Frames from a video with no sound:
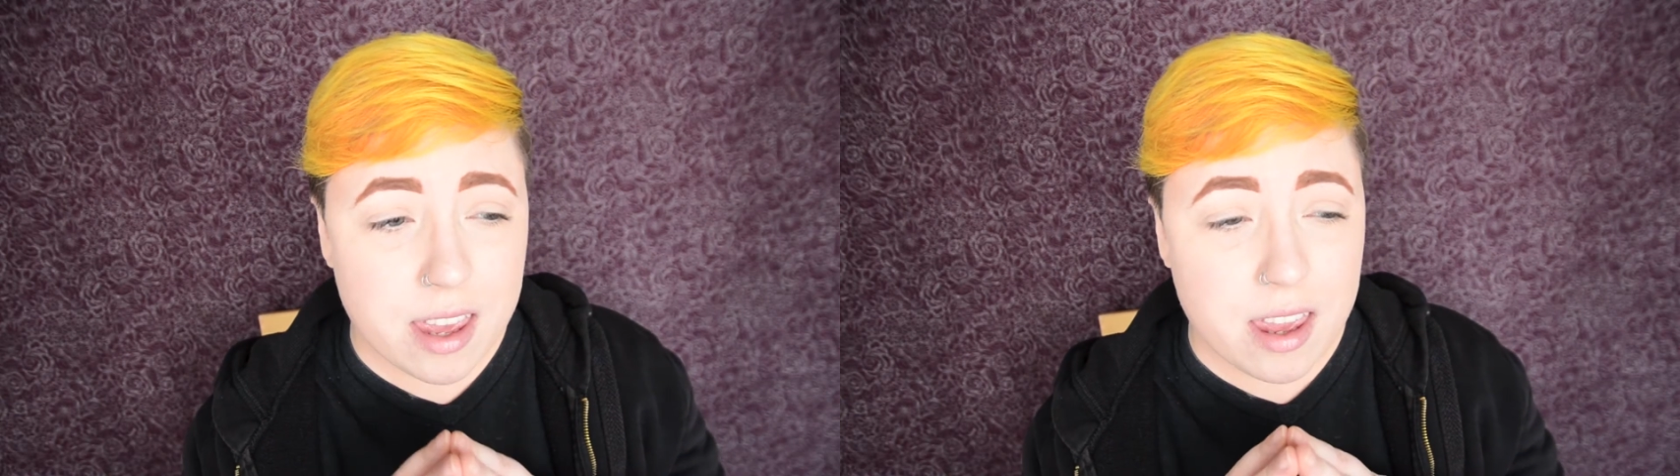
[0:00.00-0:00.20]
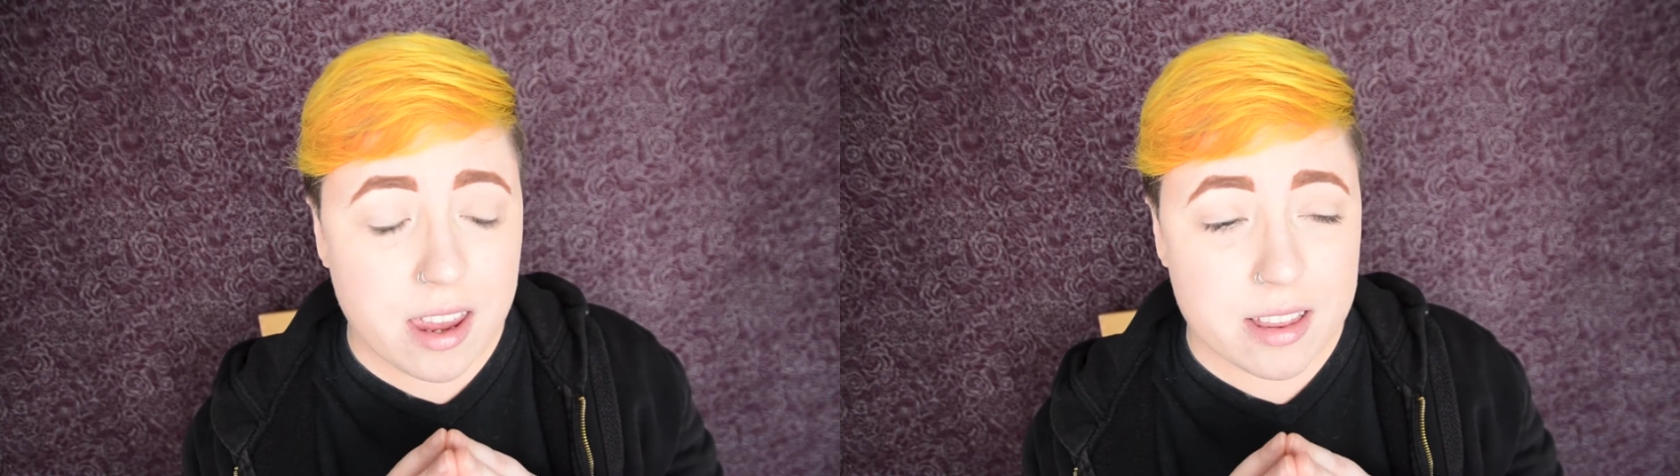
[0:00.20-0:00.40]

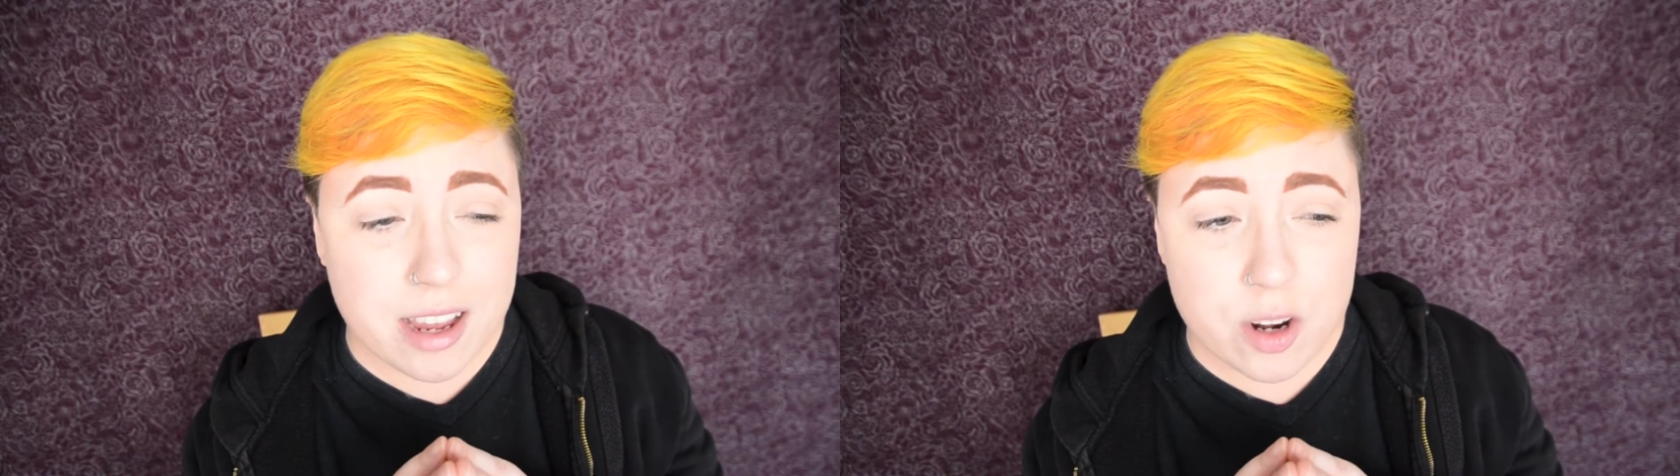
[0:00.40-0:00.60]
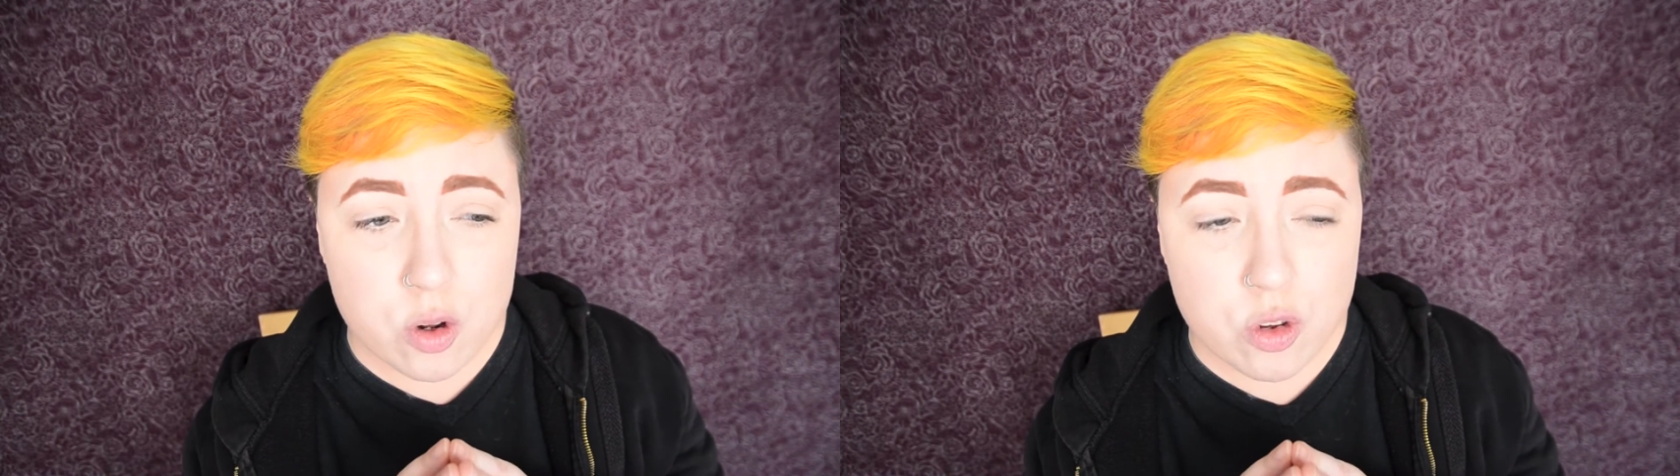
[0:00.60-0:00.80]
and
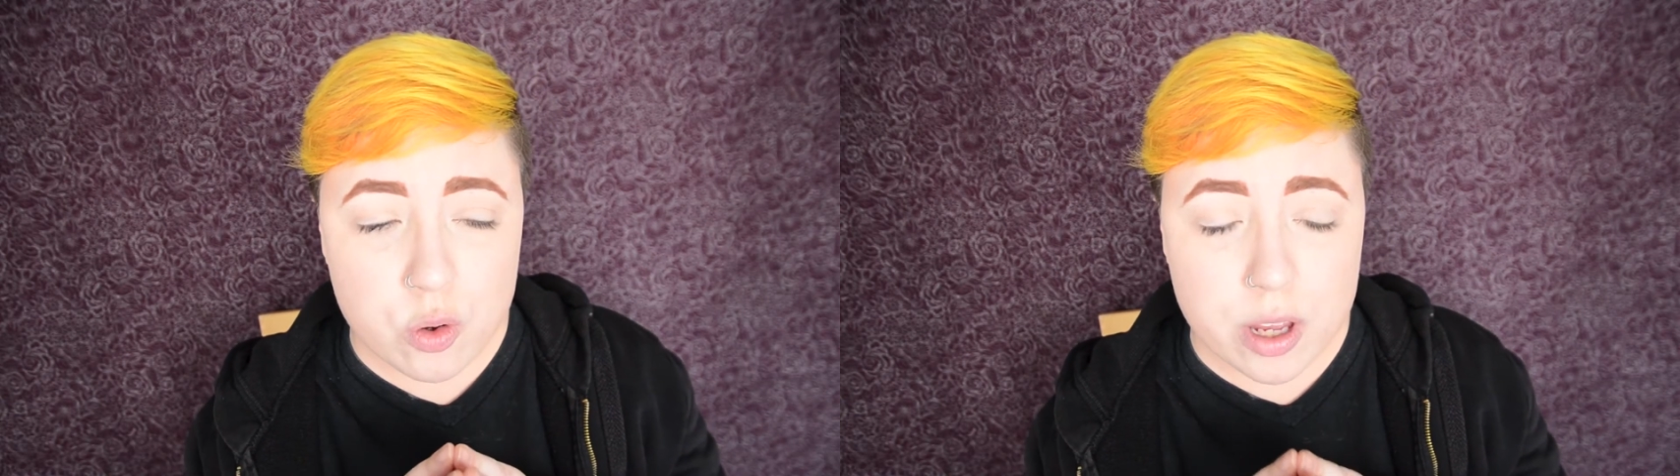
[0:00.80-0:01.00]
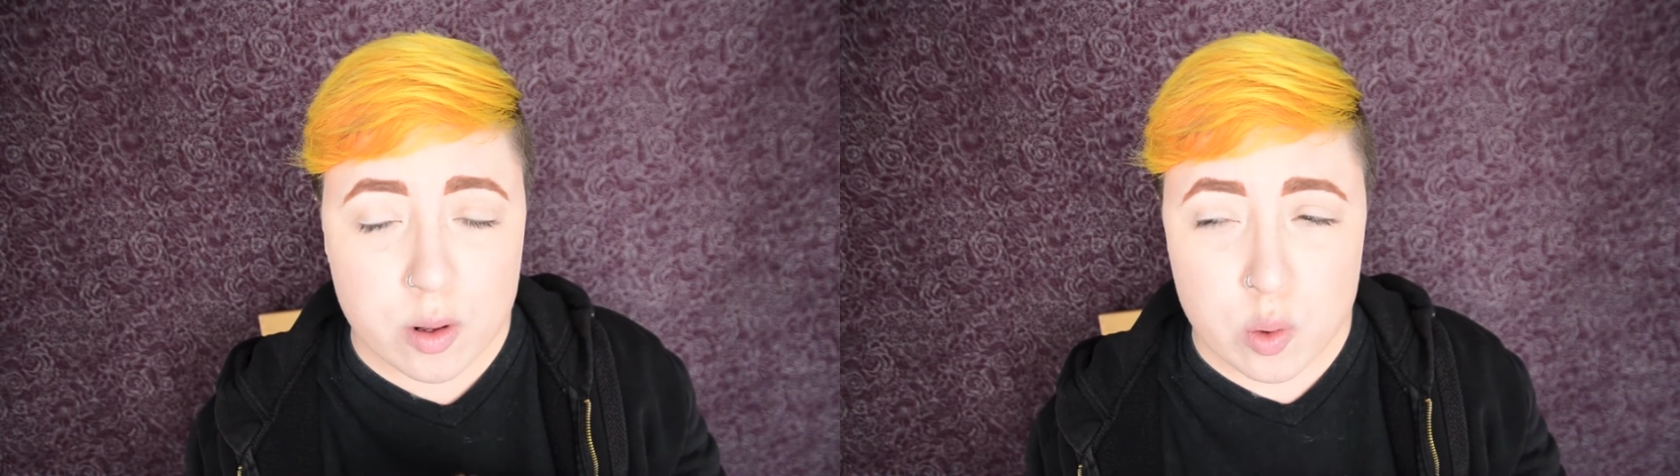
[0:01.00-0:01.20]
can also
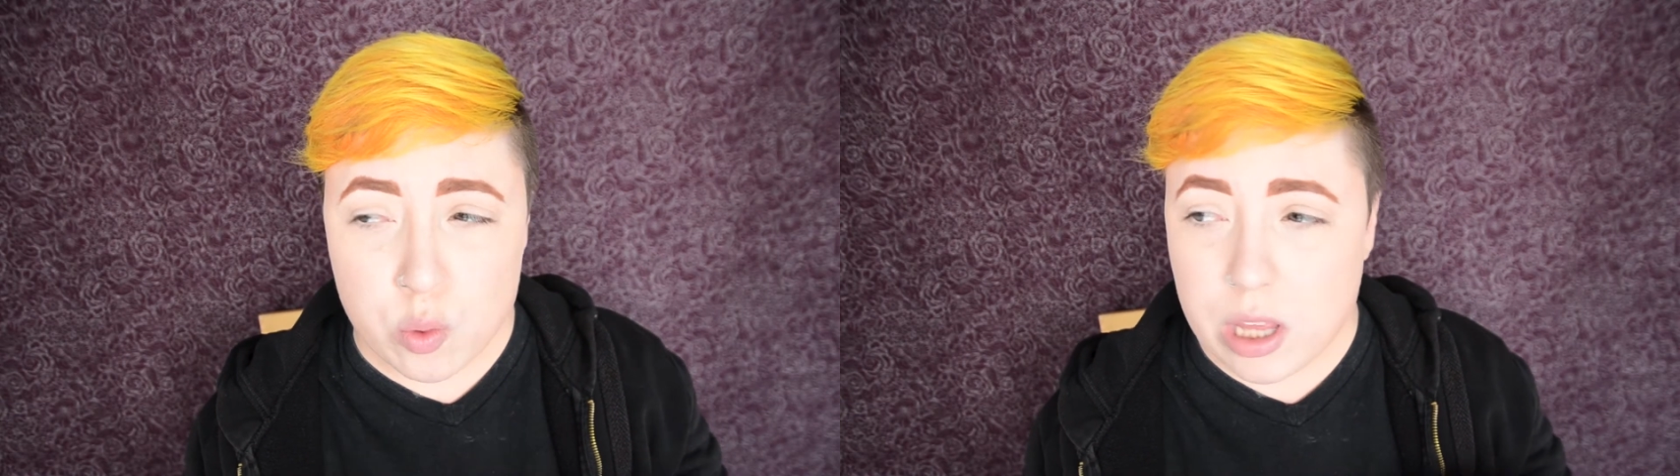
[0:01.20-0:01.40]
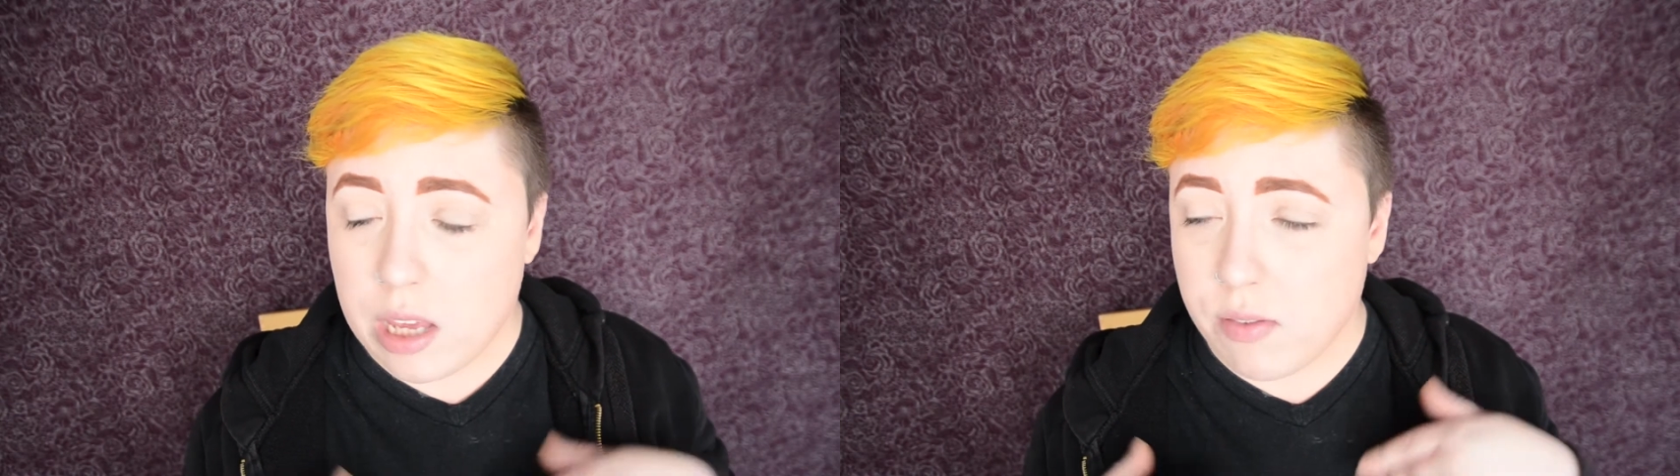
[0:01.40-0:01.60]

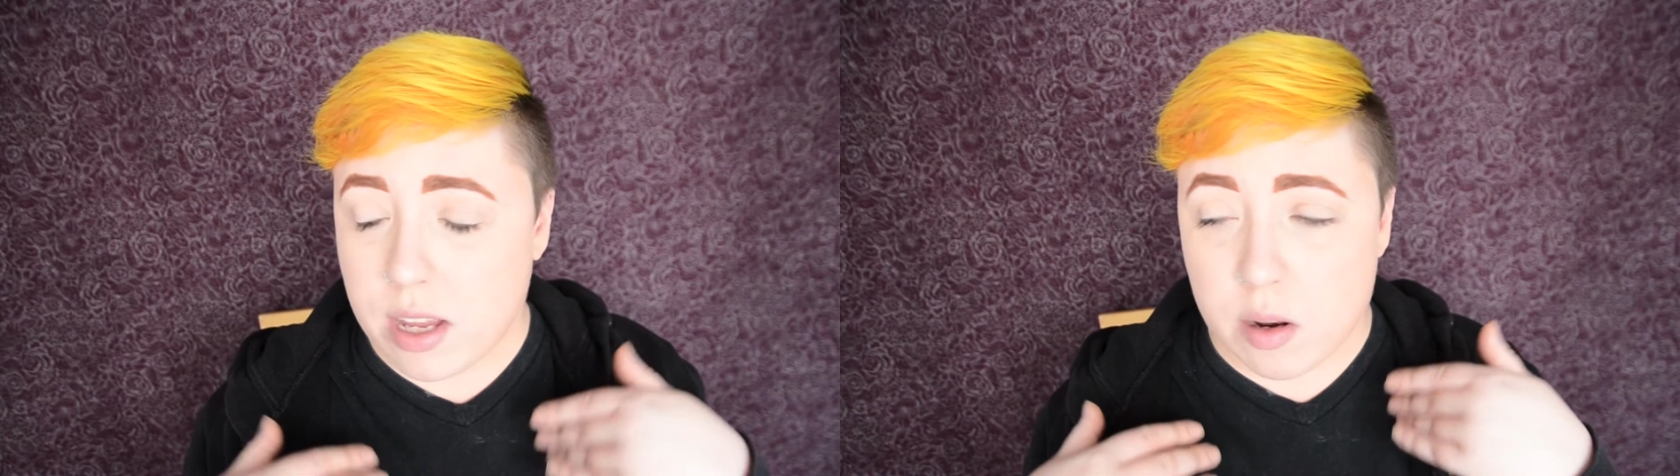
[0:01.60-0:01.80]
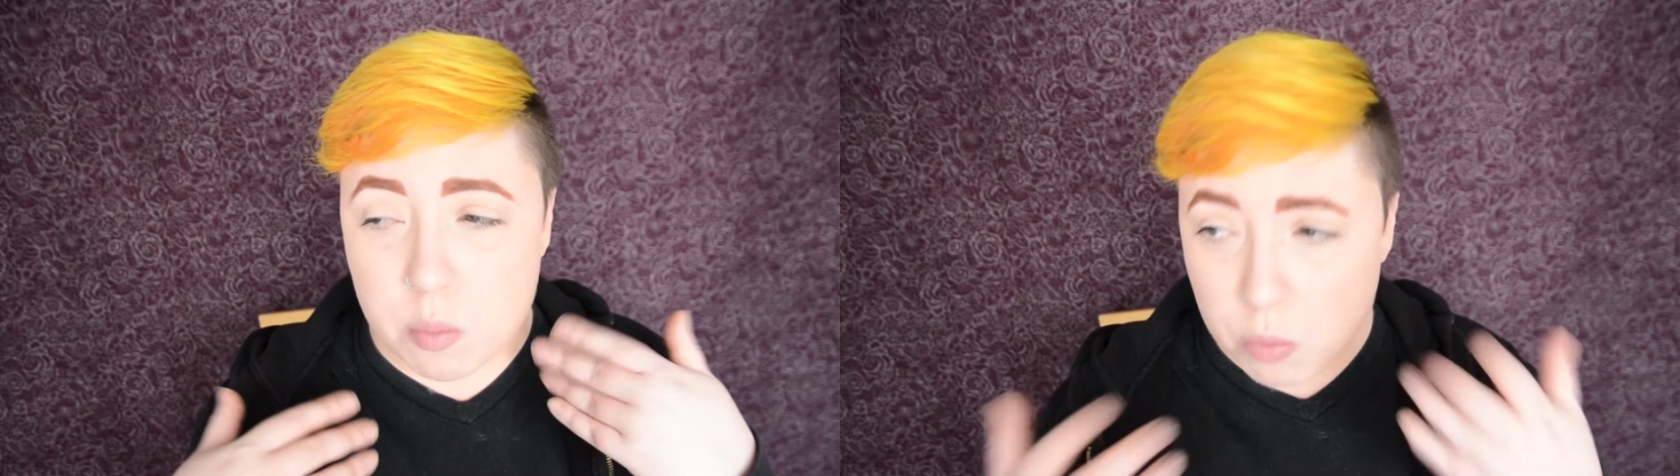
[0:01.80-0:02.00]
include
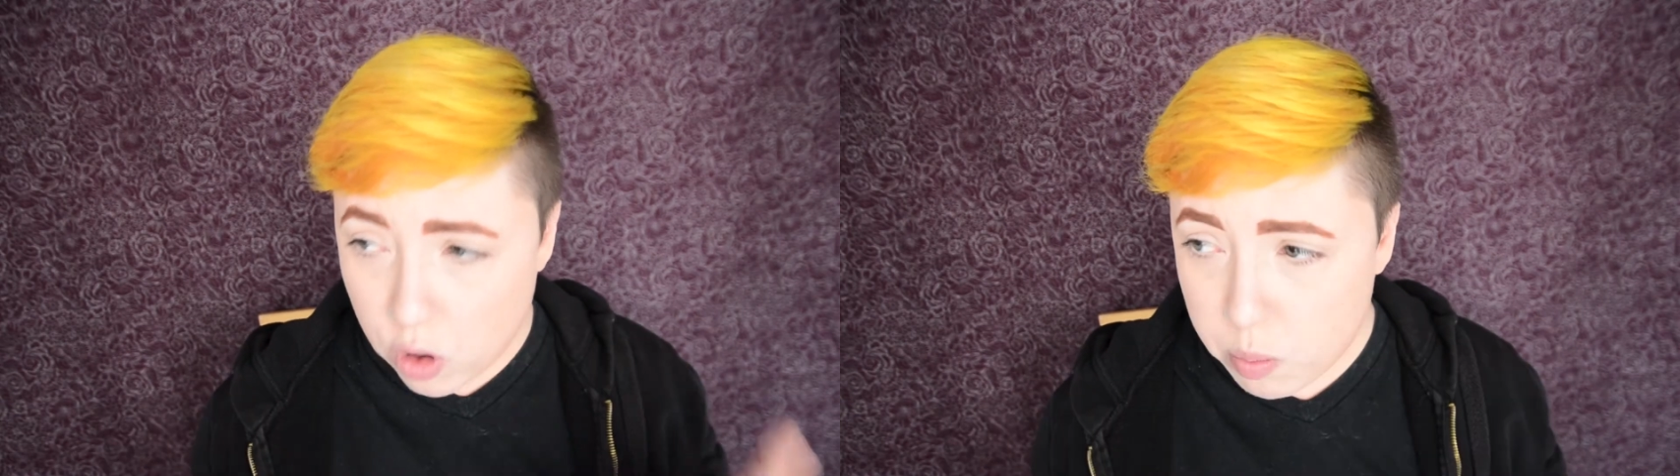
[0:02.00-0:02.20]
even more